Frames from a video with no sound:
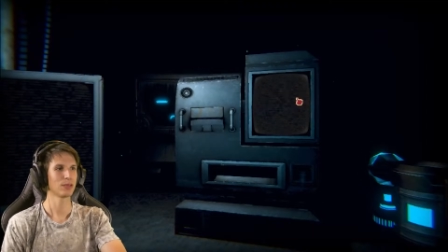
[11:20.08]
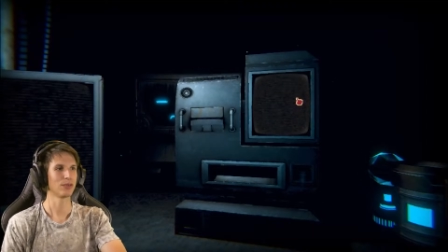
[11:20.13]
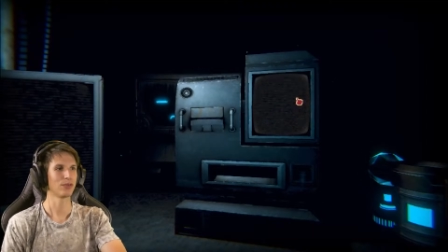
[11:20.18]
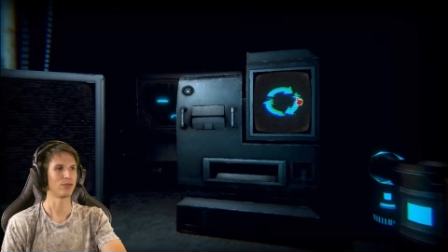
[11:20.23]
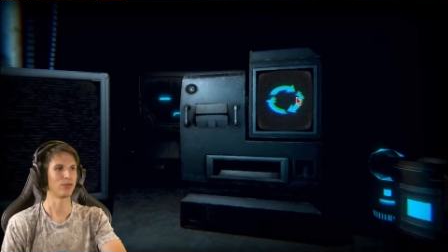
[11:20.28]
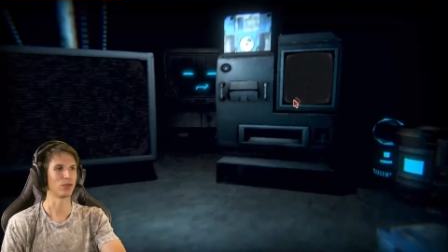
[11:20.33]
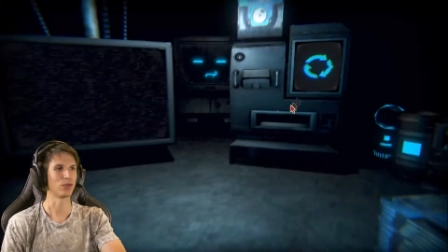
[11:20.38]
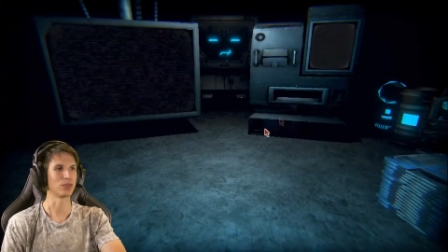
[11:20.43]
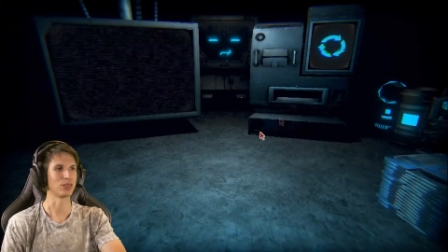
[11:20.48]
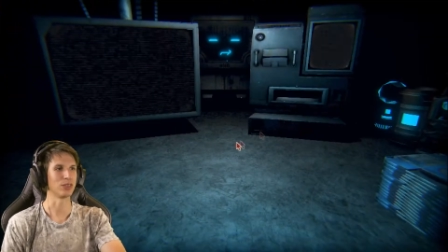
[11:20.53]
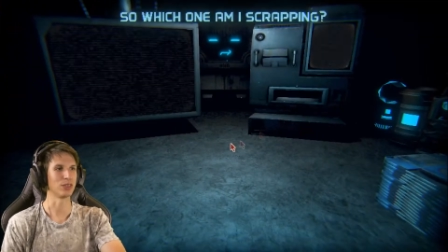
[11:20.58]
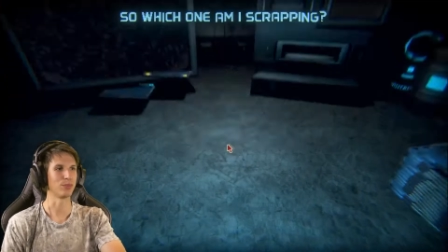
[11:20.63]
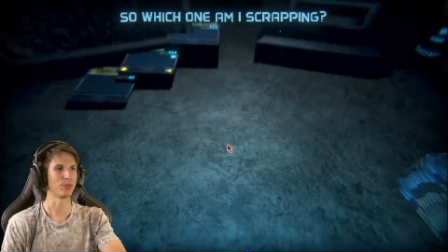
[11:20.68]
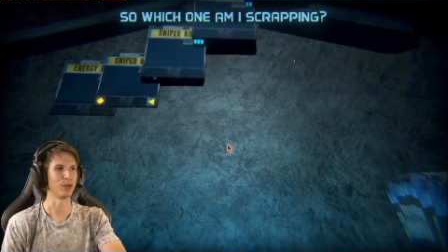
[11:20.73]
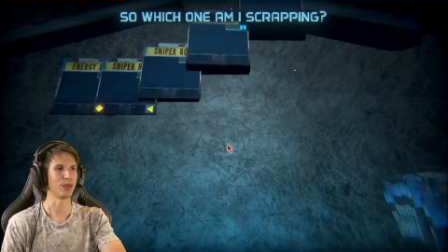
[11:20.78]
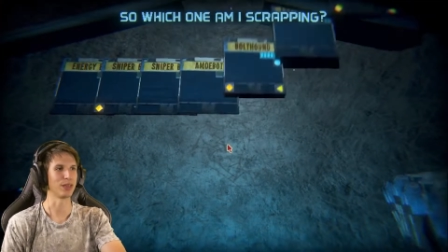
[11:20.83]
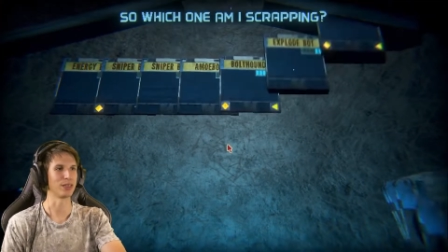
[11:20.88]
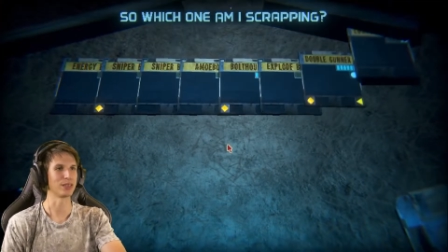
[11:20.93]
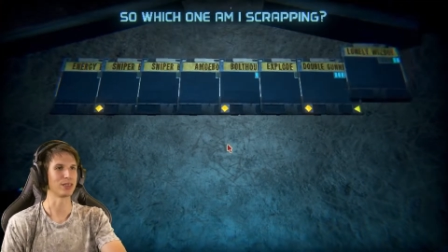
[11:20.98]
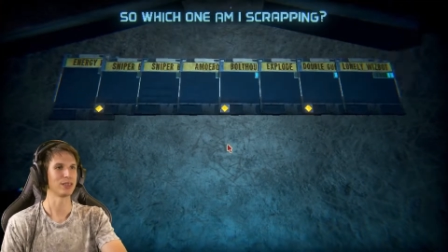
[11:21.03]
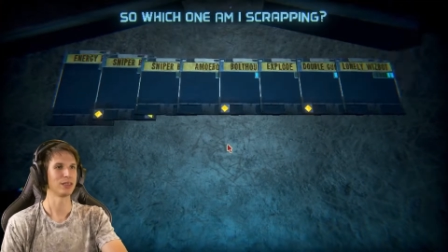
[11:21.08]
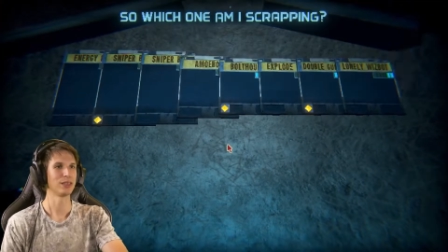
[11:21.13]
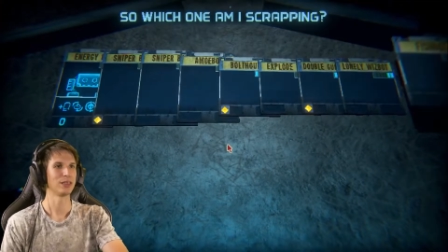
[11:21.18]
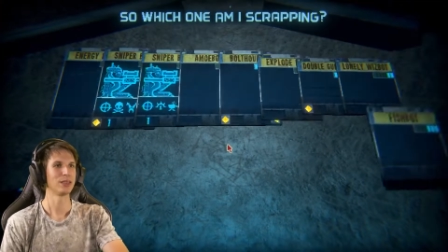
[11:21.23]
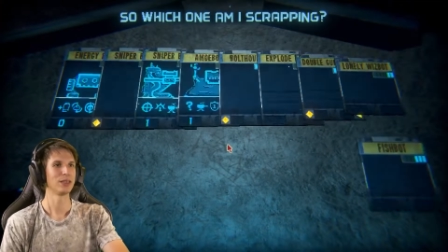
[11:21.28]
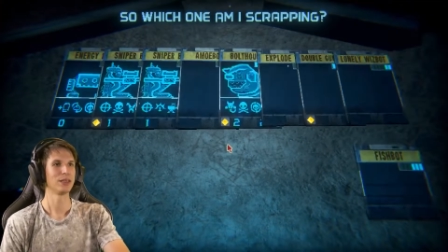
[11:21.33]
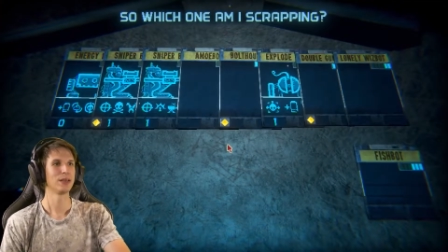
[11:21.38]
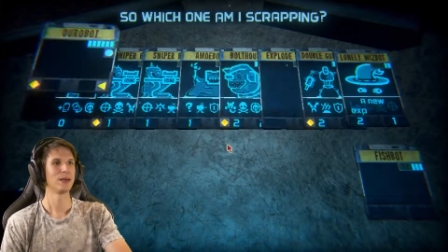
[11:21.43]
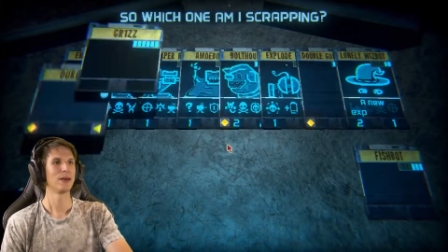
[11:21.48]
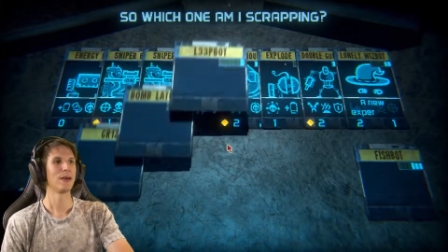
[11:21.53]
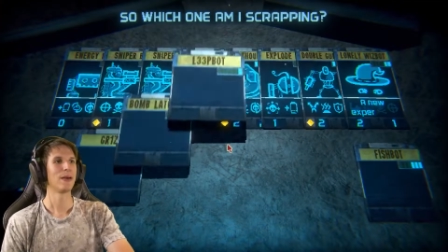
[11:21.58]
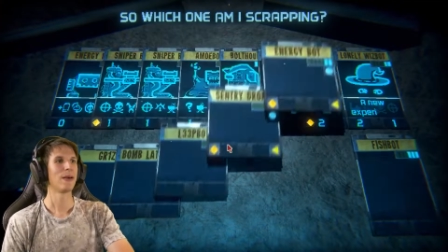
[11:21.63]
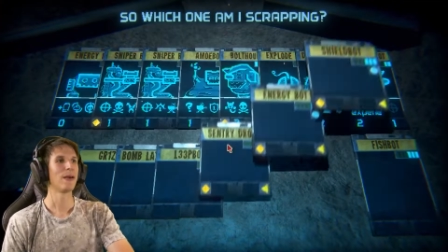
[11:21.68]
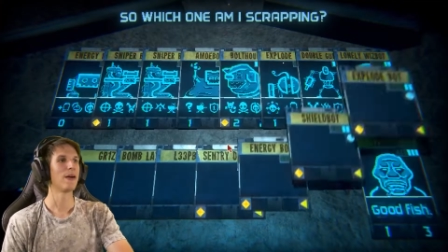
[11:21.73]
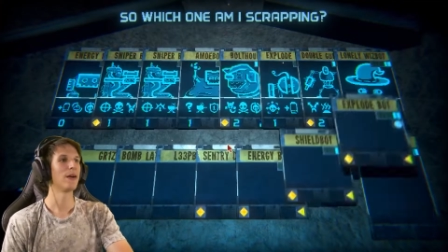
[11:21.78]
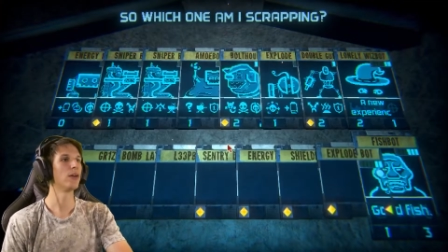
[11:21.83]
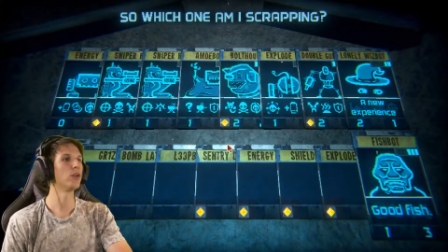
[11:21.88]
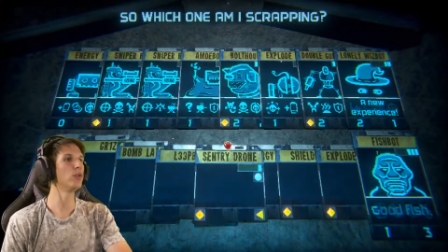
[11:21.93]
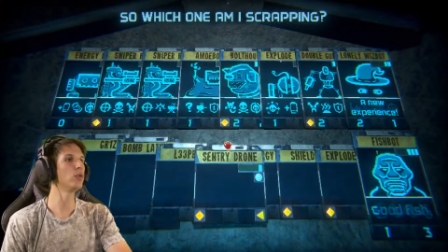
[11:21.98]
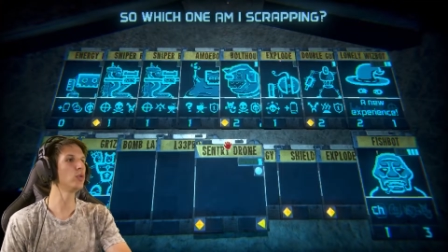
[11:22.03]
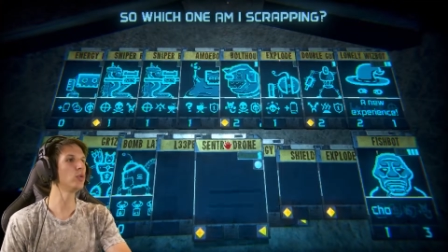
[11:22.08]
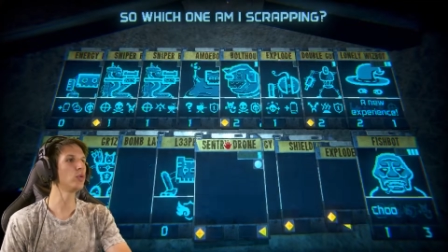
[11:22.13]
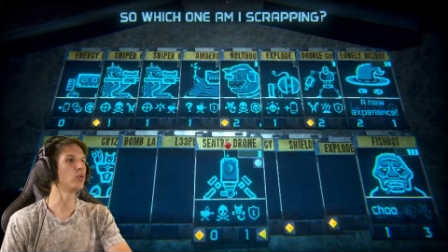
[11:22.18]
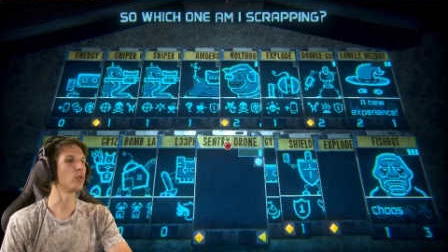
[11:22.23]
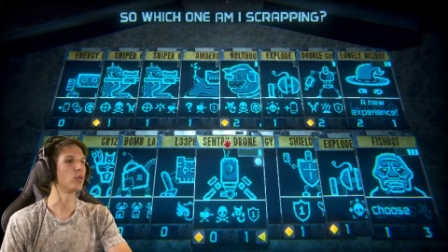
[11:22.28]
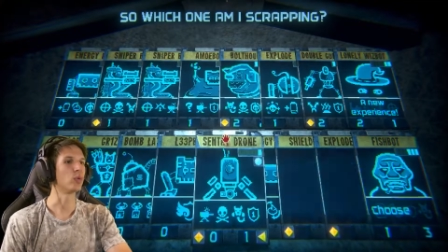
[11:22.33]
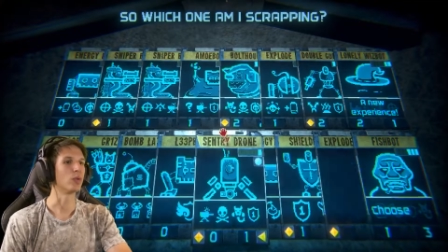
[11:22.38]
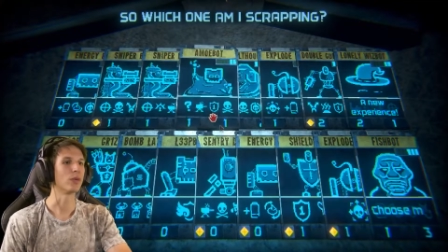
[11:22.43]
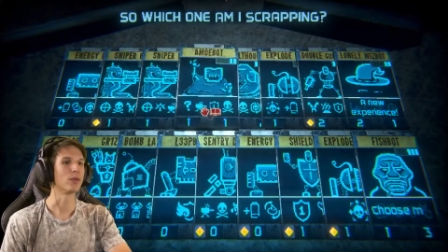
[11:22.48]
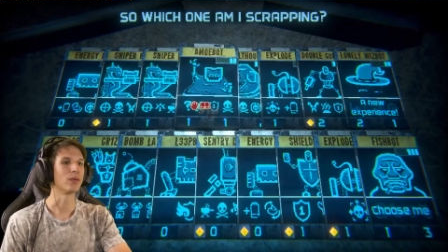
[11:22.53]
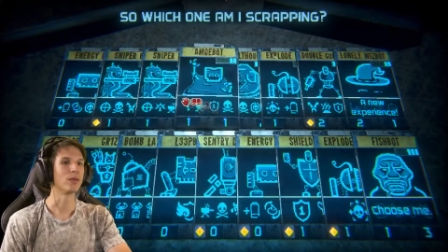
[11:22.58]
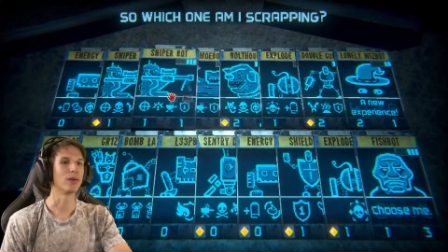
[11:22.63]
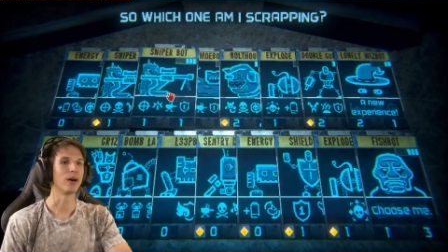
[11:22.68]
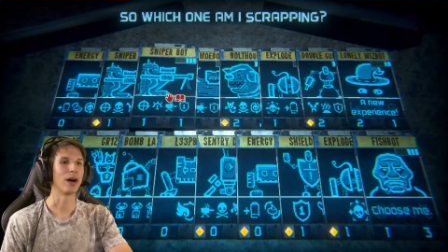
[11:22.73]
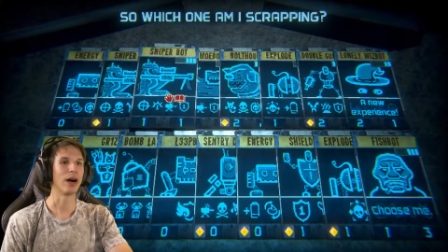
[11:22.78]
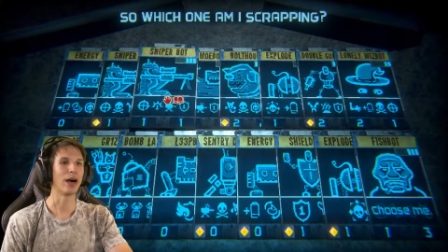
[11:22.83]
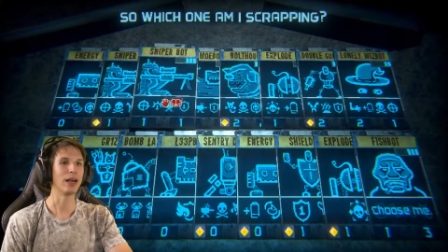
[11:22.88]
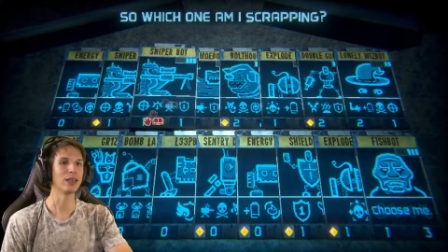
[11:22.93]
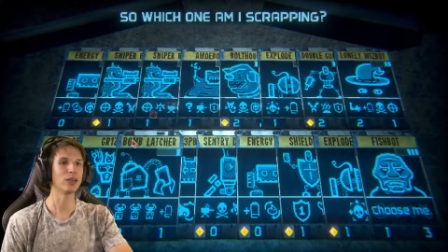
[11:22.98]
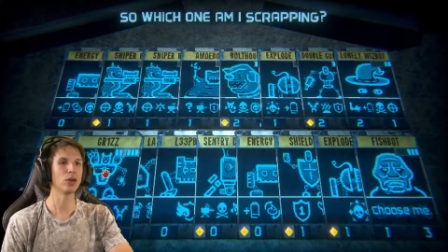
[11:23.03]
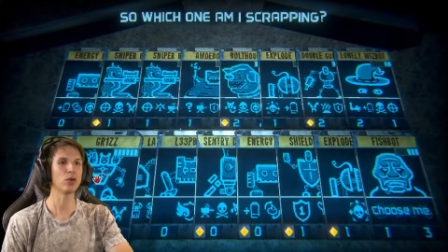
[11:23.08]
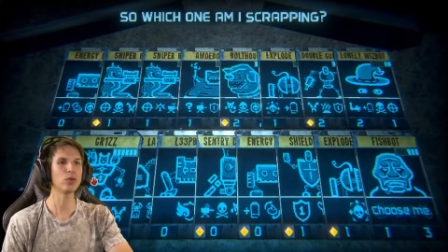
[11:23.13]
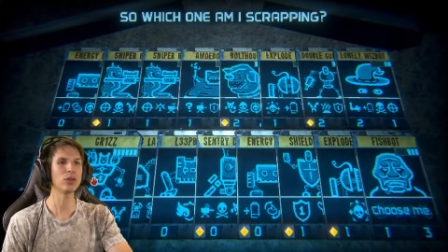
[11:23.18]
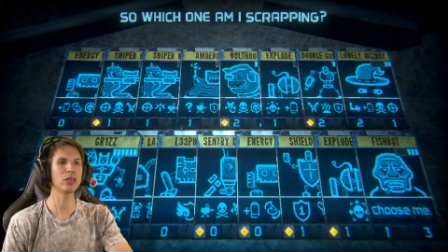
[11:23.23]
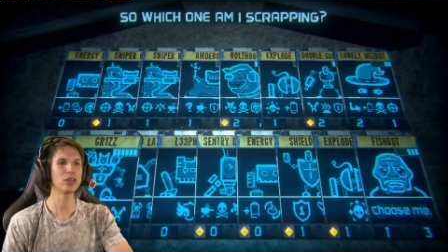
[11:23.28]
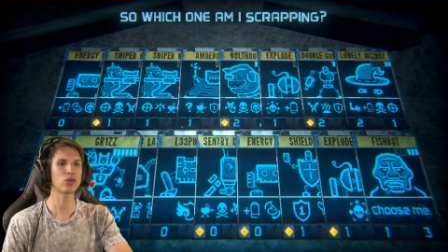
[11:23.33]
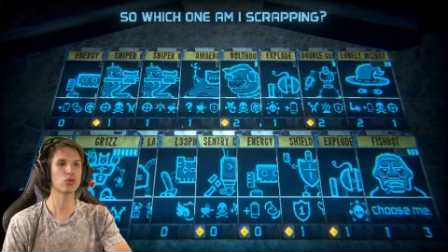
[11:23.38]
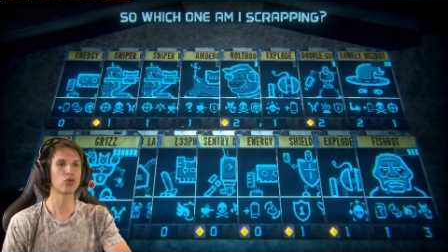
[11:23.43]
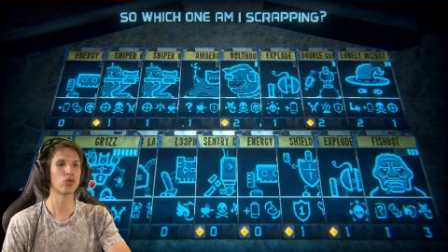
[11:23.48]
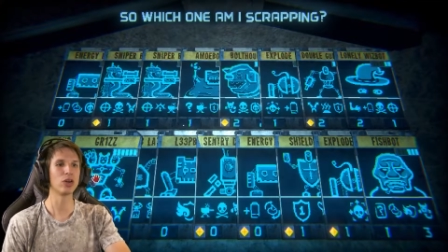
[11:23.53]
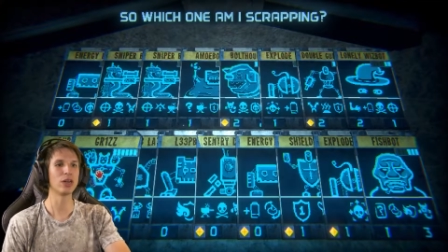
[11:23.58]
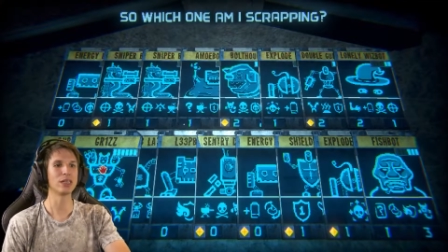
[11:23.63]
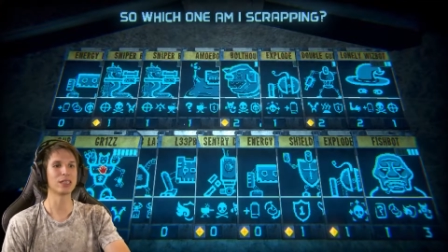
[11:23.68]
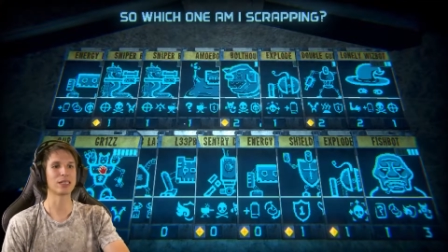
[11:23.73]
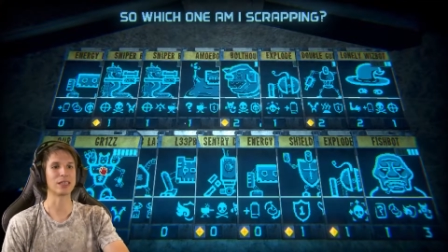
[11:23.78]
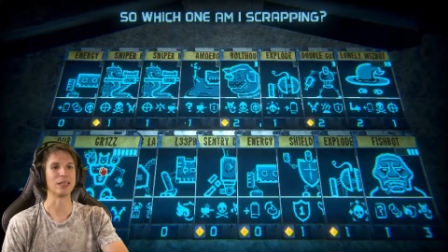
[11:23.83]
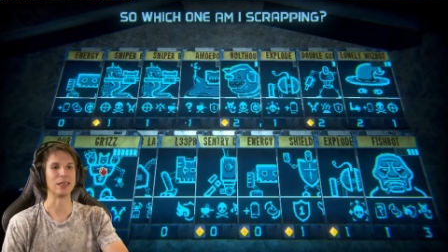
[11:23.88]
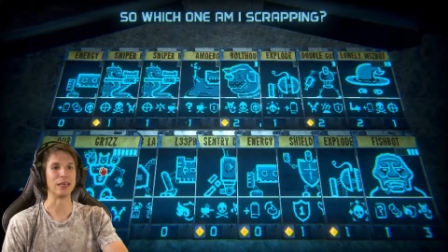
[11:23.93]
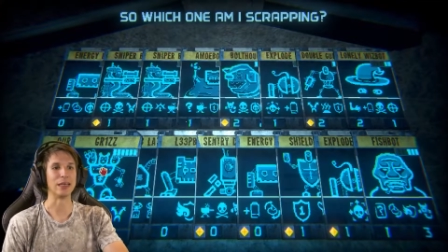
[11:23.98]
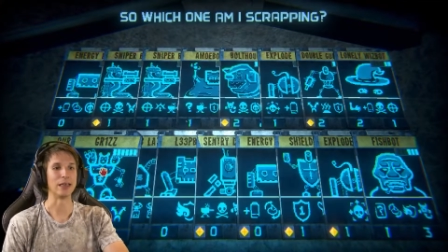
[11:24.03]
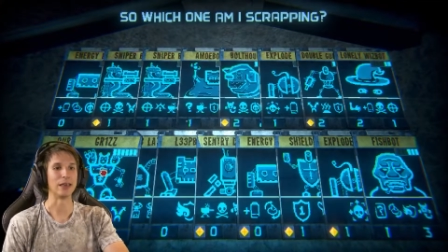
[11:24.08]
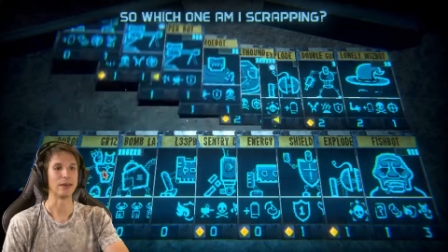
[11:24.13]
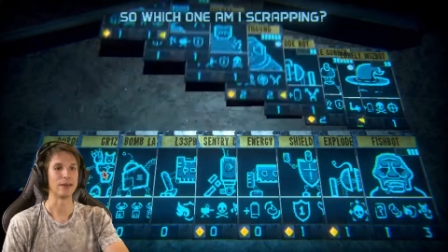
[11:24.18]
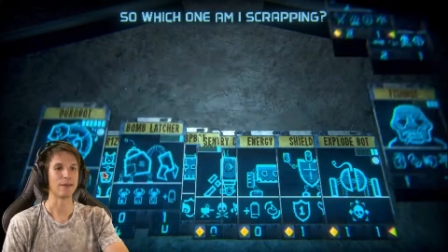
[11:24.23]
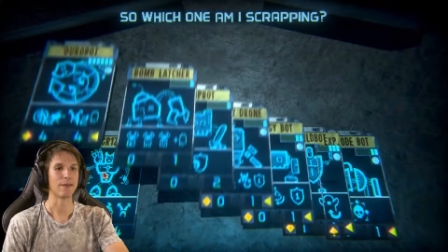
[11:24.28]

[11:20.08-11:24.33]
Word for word: 4 CPS. Ooh! I don't need Grizzly.